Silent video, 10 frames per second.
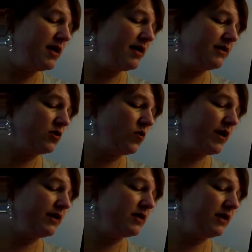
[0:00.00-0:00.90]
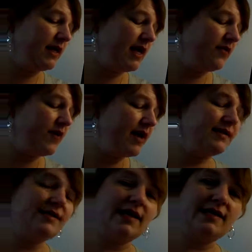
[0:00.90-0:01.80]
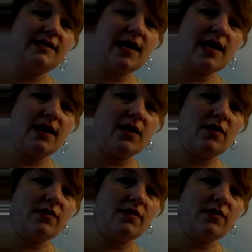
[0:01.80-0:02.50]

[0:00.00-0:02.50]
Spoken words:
is going to leave at 6:10.